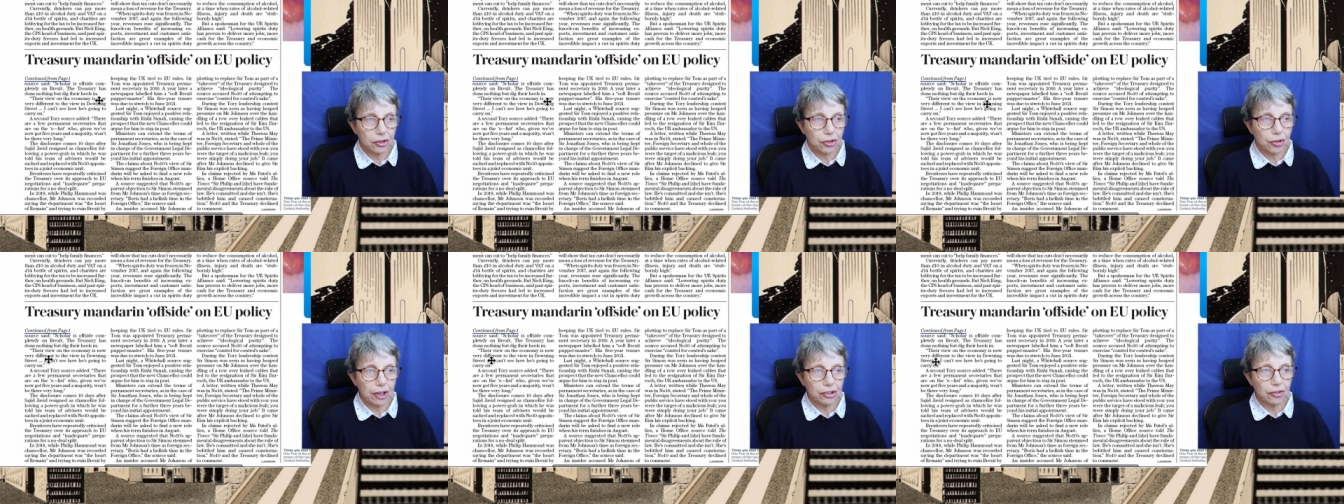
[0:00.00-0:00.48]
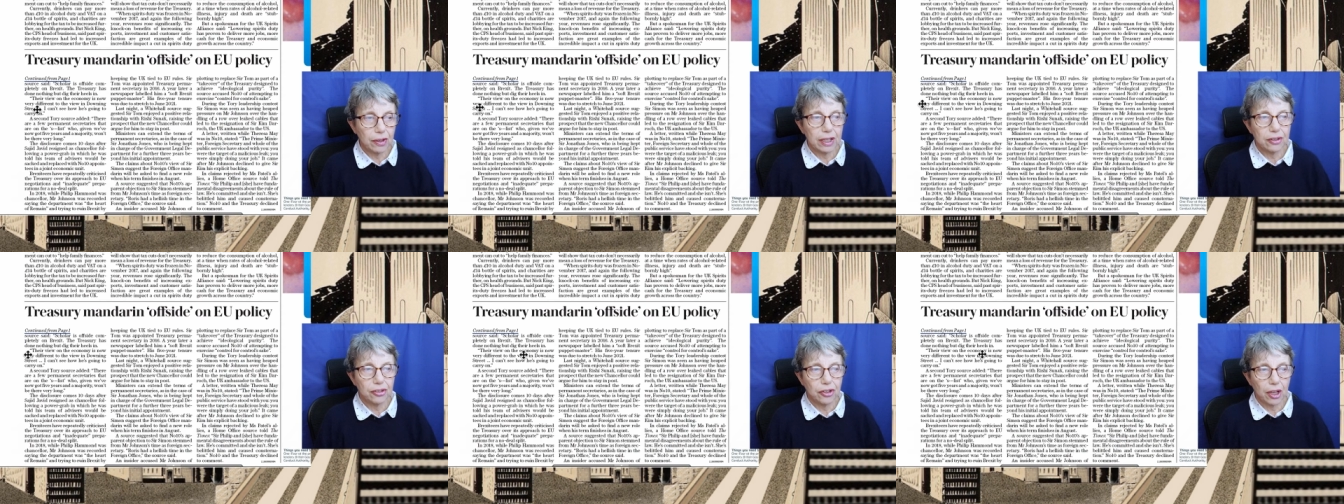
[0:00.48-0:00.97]
The Treasury
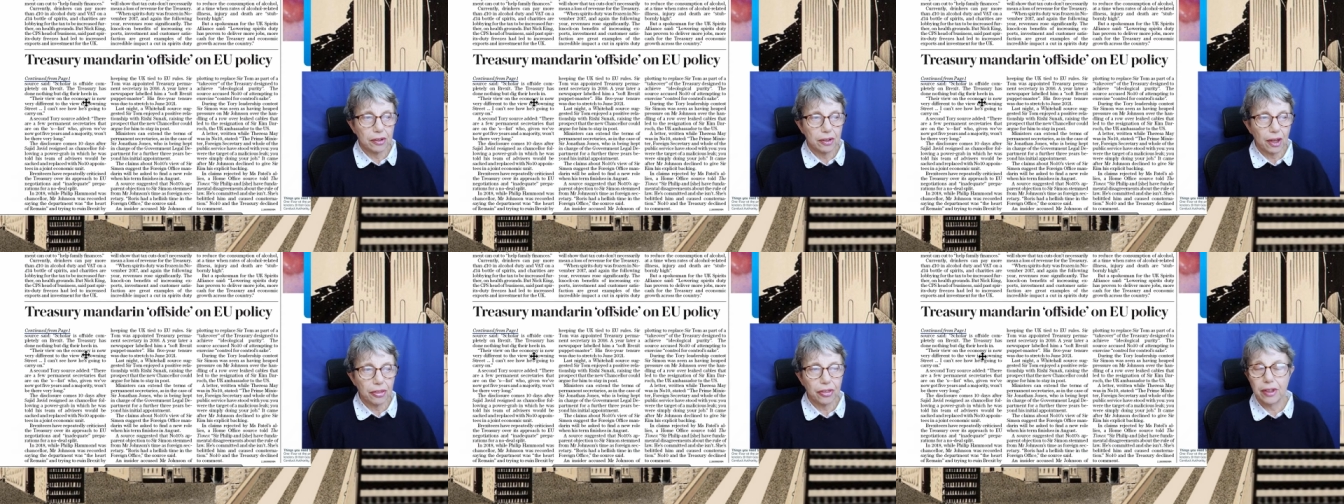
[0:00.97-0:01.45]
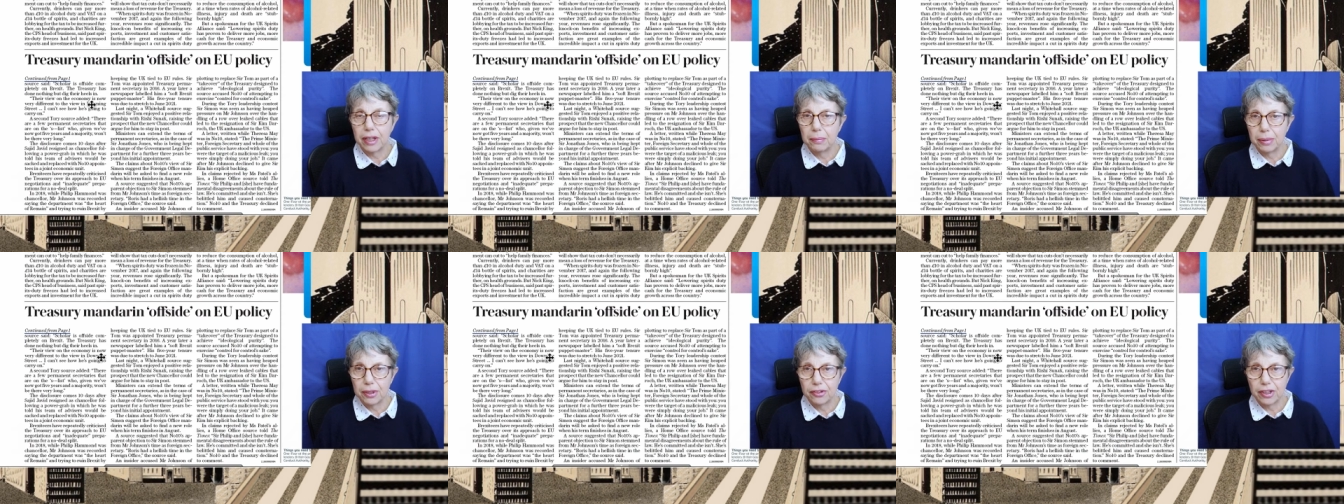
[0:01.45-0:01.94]
has done
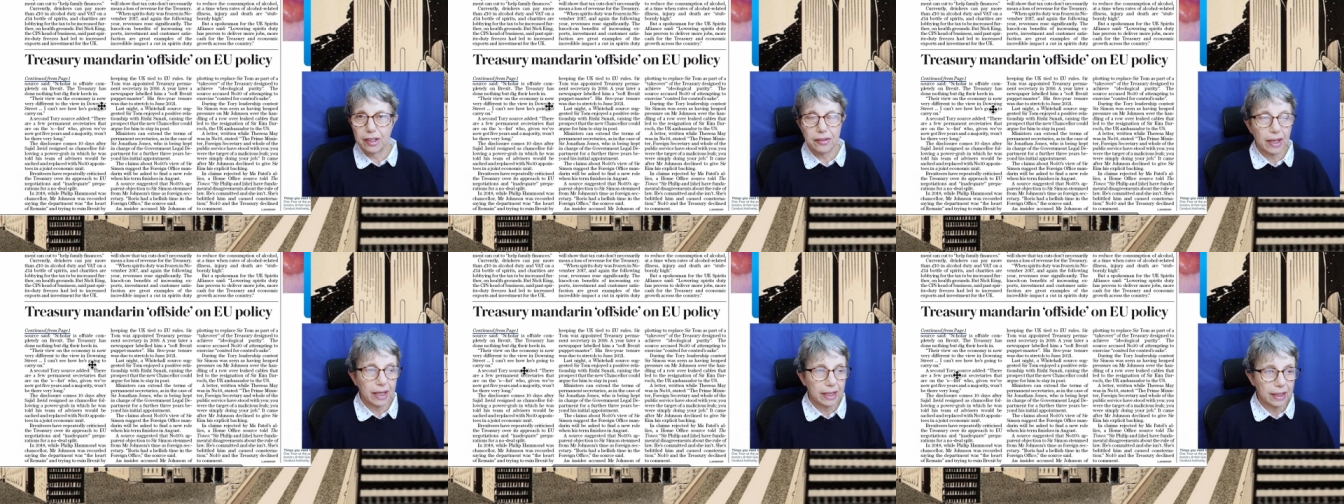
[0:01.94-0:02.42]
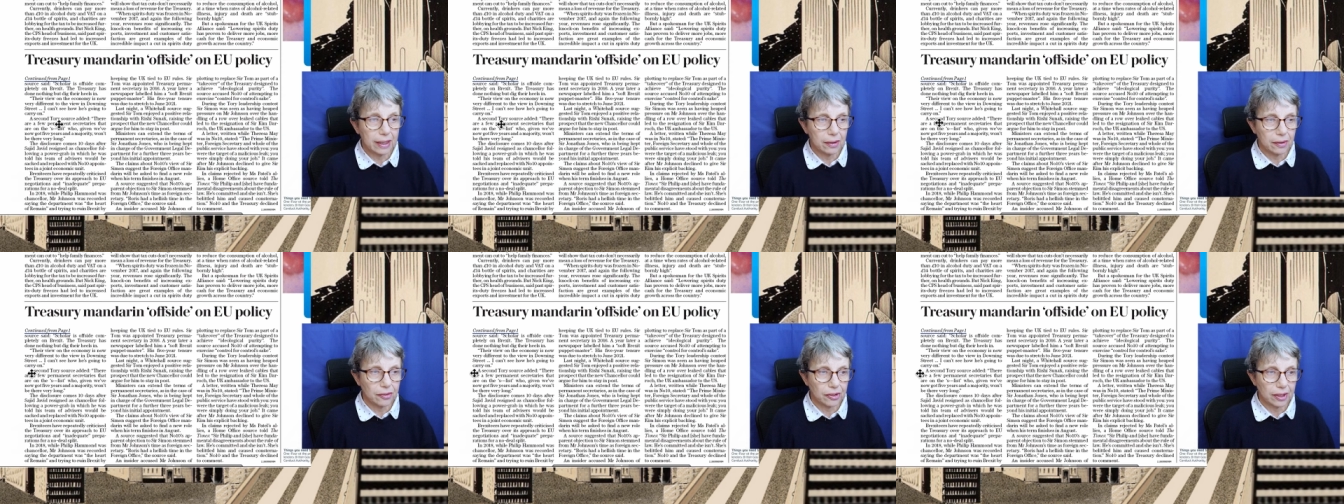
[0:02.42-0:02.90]
nothing but dig their
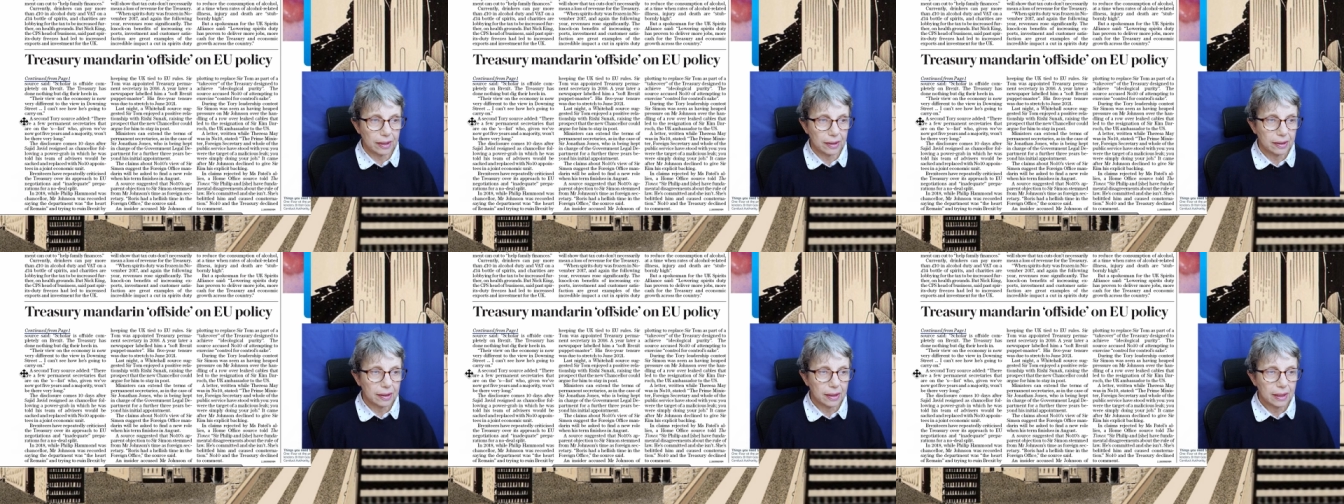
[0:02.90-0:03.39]
heels in.